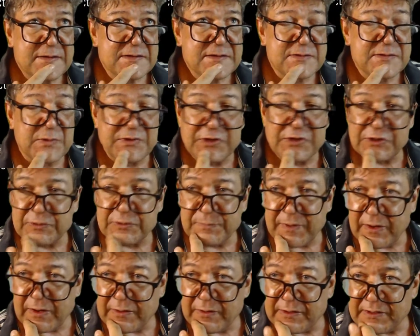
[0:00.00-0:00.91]
when you're
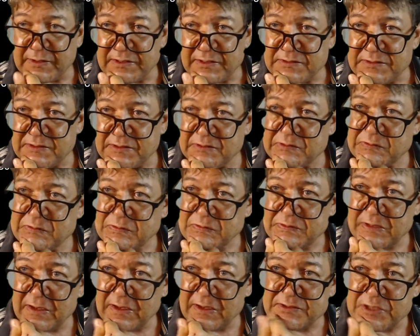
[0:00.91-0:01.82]
comparing
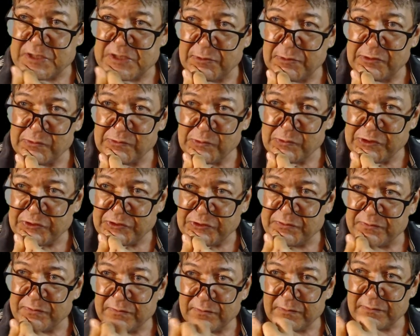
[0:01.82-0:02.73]
summer and
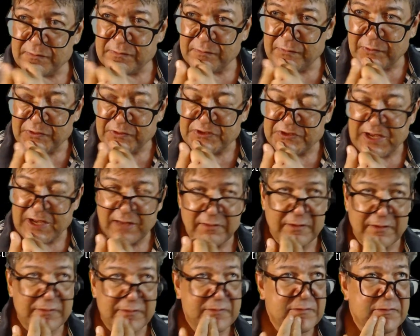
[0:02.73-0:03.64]
winter for
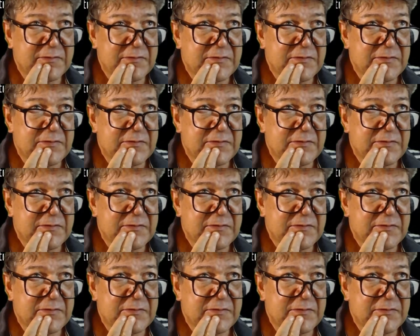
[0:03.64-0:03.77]
salad.